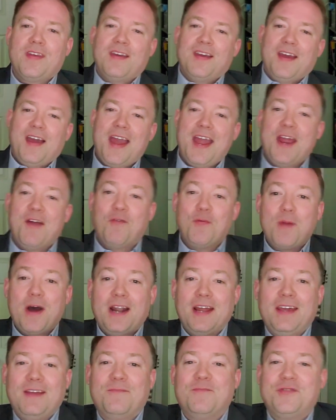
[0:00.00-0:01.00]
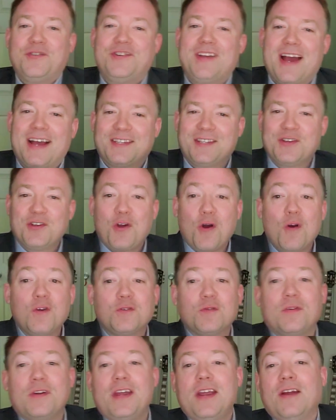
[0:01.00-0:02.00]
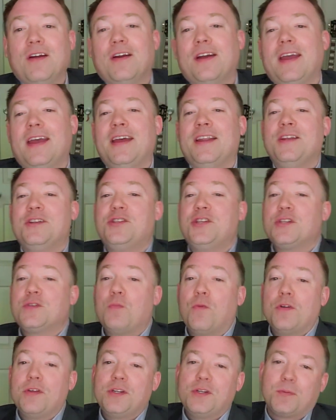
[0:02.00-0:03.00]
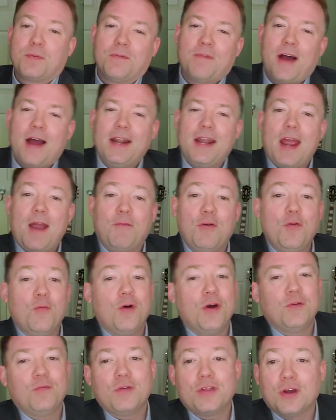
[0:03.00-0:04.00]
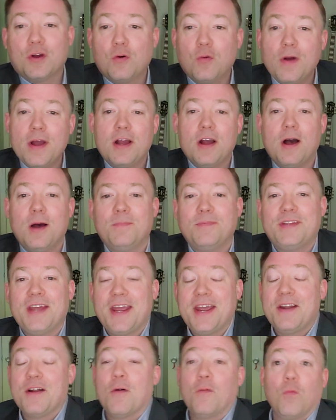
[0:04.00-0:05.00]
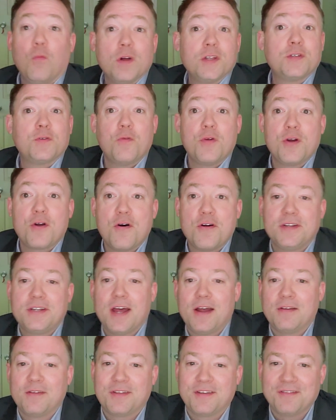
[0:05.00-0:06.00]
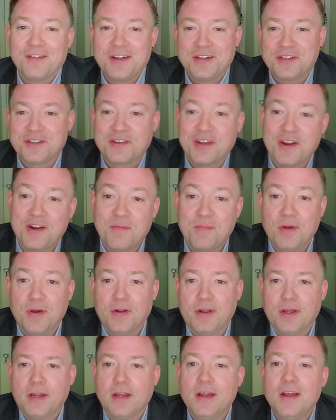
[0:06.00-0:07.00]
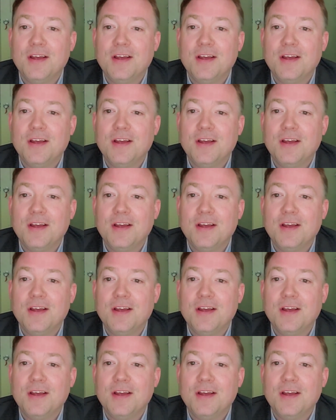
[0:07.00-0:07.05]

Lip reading: Hey everybody, Jackson Kozort here again, and just wanted to provide everyone with a quick update of what's going on down at the Legislative Building.